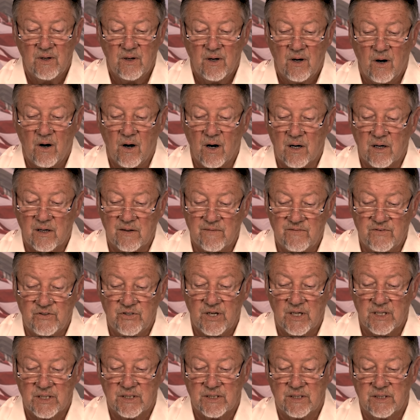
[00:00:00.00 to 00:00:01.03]

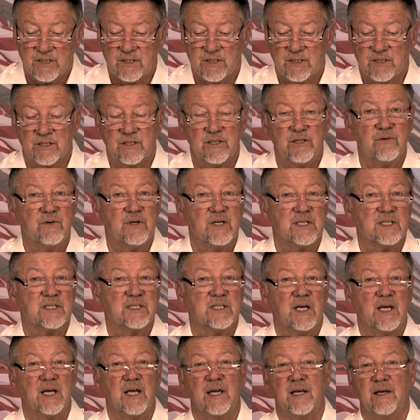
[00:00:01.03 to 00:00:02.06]

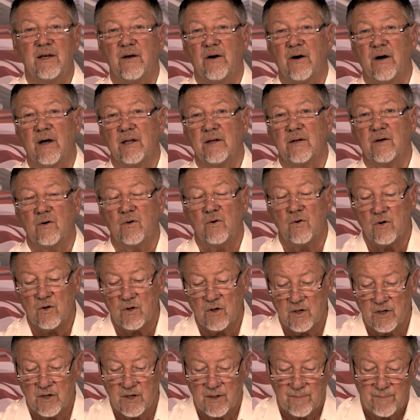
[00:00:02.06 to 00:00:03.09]

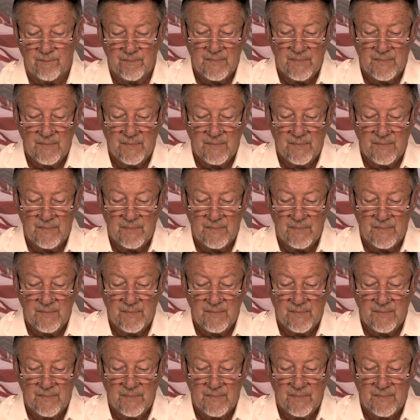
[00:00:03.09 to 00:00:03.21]
arcofjusticeusa.org.